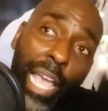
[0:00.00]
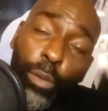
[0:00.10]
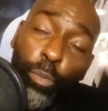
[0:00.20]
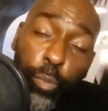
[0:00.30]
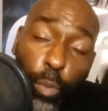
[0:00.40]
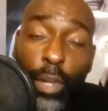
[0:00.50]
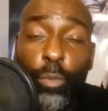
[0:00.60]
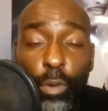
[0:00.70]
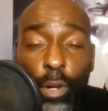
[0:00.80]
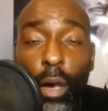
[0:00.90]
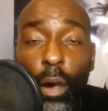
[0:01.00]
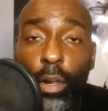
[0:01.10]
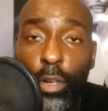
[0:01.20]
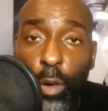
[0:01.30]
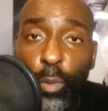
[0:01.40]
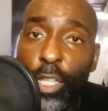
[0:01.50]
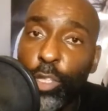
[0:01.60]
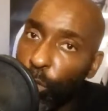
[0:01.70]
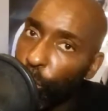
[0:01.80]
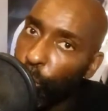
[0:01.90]
And what we are
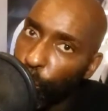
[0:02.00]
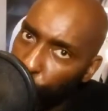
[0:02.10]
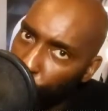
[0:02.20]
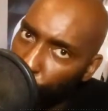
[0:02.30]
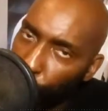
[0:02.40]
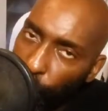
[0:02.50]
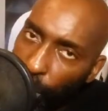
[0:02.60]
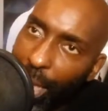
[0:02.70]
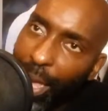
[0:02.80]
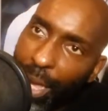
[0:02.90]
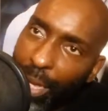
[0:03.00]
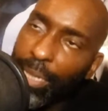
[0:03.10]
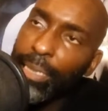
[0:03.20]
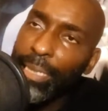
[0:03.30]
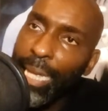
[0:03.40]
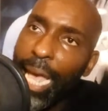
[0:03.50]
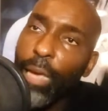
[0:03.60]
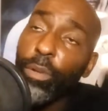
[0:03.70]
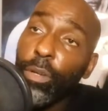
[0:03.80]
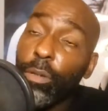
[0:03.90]
going to do is
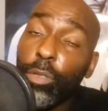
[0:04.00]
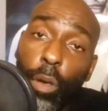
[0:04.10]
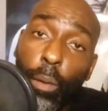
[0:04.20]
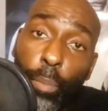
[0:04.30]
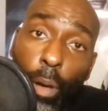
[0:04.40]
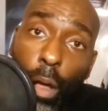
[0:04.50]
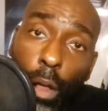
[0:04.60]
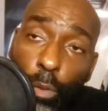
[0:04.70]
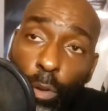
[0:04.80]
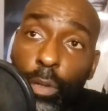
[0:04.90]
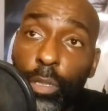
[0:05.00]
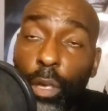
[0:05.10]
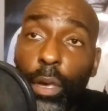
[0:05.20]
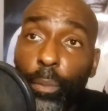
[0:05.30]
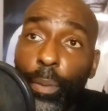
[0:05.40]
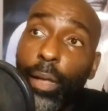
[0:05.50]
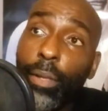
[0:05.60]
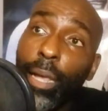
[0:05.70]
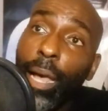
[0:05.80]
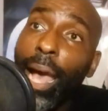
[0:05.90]
that we're going to talk ball. We're going to talk
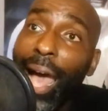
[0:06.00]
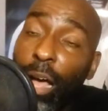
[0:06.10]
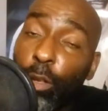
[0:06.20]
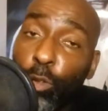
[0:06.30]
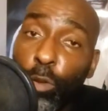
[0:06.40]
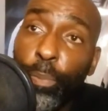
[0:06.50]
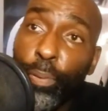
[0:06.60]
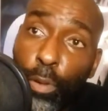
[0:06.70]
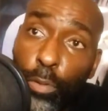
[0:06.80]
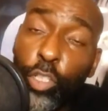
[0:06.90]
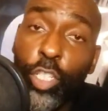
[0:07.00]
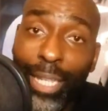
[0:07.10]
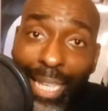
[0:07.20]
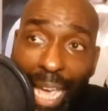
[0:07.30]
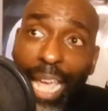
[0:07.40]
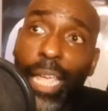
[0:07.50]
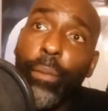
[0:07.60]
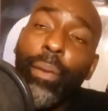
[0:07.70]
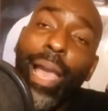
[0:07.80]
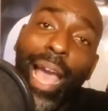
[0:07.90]
about how to approach the
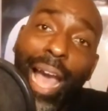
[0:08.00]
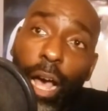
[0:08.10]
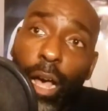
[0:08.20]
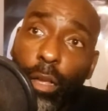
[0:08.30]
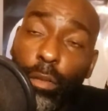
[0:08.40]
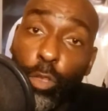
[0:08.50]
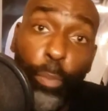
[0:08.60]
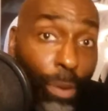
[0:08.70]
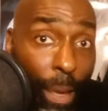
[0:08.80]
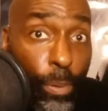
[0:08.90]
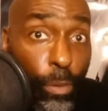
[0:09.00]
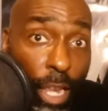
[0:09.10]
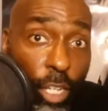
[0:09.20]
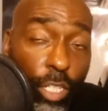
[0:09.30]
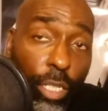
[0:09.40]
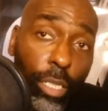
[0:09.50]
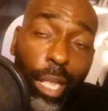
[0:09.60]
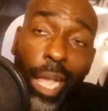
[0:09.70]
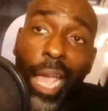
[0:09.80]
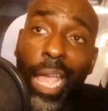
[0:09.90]
game, how the preparation
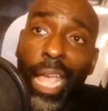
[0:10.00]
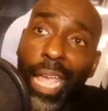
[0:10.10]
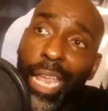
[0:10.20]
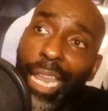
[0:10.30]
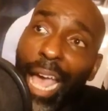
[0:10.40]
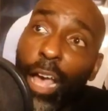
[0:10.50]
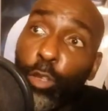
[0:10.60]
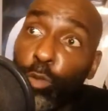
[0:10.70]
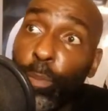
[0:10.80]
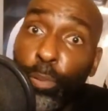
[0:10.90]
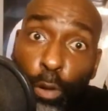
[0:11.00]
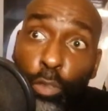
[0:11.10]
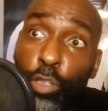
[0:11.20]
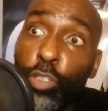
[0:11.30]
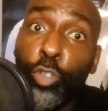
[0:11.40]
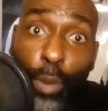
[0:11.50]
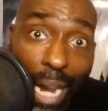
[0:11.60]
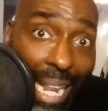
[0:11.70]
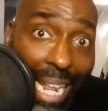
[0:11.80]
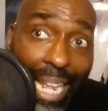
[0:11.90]
and how to approach
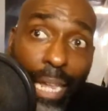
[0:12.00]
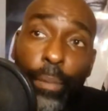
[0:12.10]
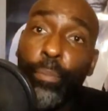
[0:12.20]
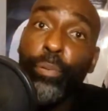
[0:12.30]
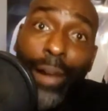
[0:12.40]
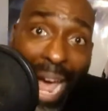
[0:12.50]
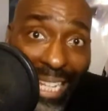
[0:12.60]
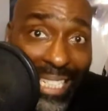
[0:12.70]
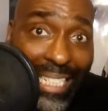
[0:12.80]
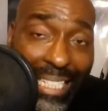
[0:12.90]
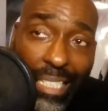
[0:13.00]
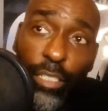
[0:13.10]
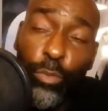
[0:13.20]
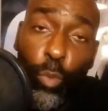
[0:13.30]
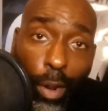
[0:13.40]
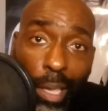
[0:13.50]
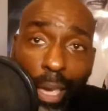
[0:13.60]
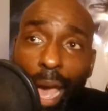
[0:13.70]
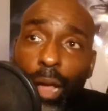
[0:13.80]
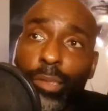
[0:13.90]
training, practices,
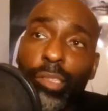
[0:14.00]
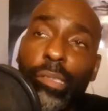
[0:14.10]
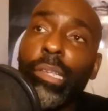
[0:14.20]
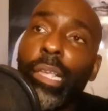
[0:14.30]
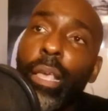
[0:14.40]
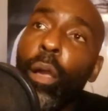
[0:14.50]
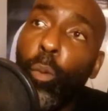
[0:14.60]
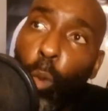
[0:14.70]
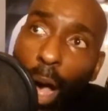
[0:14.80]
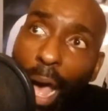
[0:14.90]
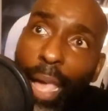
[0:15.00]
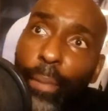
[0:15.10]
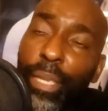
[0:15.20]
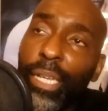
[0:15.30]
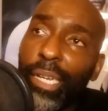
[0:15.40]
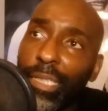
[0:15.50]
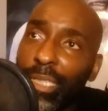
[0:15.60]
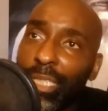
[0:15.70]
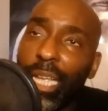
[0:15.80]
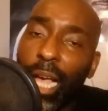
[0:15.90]
workouts. Why?
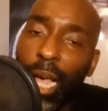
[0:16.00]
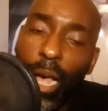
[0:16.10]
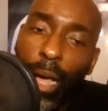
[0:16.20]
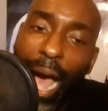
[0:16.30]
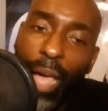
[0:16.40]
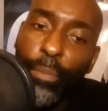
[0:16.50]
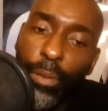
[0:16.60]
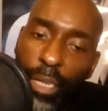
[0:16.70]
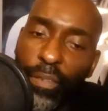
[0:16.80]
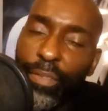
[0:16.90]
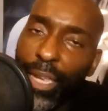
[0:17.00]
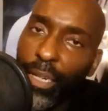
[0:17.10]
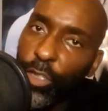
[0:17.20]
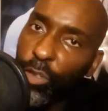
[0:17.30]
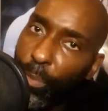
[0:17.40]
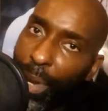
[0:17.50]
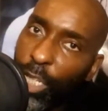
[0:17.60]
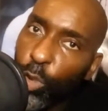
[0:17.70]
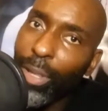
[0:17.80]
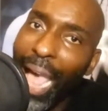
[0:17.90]
Because I believe there is a
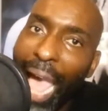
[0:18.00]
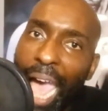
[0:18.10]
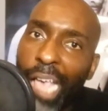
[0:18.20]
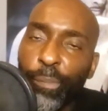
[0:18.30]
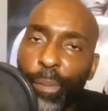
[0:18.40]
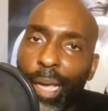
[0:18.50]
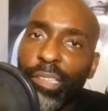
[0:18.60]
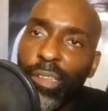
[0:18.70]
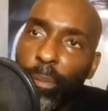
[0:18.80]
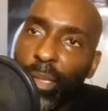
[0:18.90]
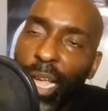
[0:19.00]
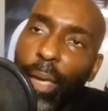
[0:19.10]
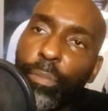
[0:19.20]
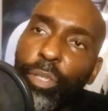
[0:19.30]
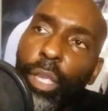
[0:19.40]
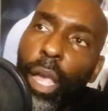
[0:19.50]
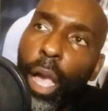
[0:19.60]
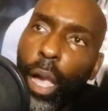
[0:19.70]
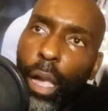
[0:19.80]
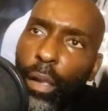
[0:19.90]
mental aspect sometimes,
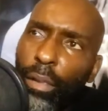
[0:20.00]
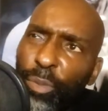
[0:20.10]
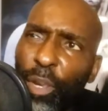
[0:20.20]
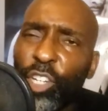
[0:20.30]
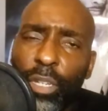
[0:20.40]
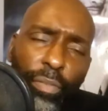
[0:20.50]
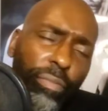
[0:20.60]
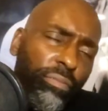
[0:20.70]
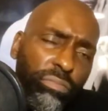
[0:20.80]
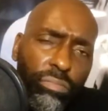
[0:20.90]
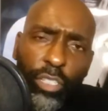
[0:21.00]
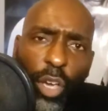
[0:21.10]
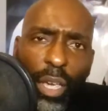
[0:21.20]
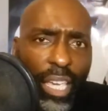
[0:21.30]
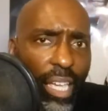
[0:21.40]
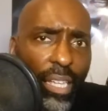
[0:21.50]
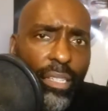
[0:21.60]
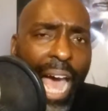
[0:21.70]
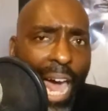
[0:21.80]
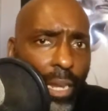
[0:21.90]
especially young
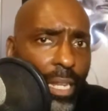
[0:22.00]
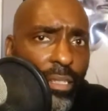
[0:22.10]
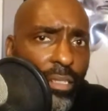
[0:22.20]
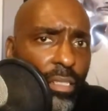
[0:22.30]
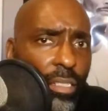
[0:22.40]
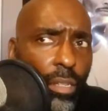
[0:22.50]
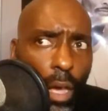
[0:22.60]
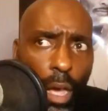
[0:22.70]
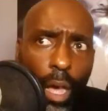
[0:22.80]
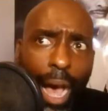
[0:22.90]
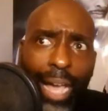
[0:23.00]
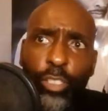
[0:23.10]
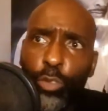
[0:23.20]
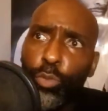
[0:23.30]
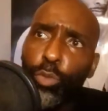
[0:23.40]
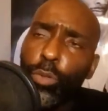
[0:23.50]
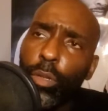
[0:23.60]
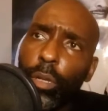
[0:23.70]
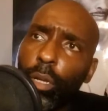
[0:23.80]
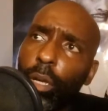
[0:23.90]
kids, adolescents, high
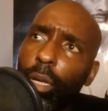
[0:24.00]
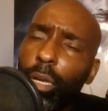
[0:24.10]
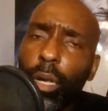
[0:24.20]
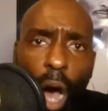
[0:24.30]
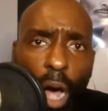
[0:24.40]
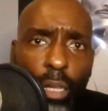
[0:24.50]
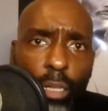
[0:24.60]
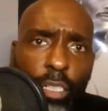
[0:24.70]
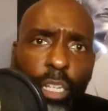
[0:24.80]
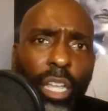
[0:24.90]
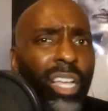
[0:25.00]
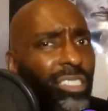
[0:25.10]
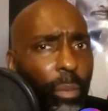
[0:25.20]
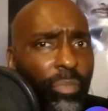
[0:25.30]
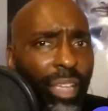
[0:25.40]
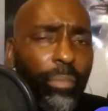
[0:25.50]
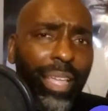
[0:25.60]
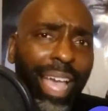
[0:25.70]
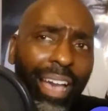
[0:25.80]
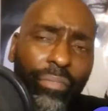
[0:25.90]
school, college.
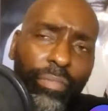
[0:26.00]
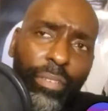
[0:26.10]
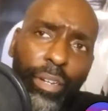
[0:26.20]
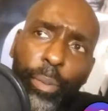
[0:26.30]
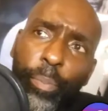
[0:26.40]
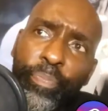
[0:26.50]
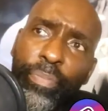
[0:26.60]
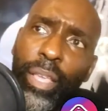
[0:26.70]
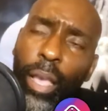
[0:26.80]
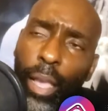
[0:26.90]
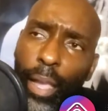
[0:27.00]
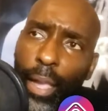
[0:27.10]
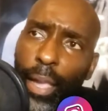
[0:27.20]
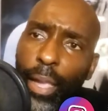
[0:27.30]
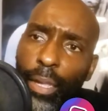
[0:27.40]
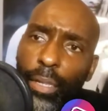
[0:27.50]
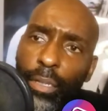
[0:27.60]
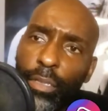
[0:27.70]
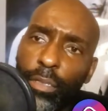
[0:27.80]
Sometimes they have they're